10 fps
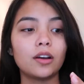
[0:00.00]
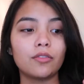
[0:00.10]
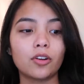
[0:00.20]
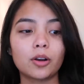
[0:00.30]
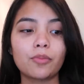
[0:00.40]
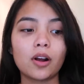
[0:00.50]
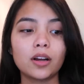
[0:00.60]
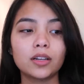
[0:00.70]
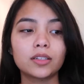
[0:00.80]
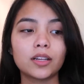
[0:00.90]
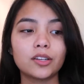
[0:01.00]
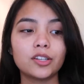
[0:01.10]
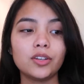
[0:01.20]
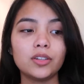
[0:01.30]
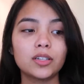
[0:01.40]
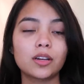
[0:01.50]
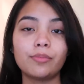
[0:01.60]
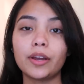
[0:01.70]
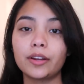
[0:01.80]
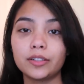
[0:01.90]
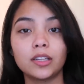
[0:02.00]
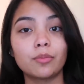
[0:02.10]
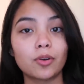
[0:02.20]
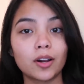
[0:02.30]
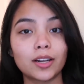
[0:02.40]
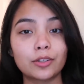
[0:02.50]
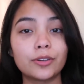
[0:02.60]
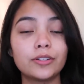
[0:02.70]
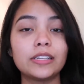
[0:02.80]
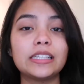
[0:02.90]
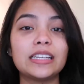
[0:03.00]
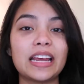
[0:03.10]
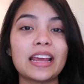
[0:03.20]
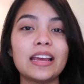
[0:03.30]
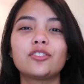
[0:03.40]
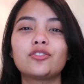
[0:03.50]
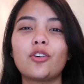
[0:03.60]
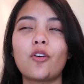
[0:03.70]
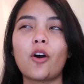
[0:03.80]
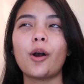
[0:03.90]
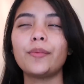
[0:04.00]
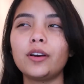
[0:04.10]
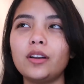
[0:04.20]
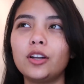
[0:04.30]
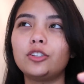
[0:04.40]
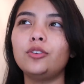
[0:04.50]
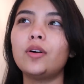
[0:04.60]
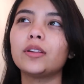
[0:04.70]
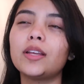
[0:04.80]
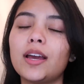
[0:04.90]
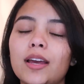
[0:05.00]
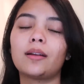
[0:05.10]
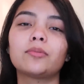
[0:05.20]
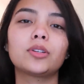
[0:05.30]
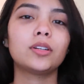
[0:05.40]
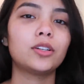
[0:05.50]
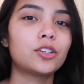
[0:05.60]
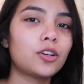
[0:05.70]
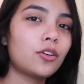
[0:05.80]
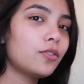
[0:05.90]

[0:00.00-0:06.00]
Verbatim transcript: of her products that she uses compared to the products we're using today, so I'm not gonna do all that, and I'm just gonna show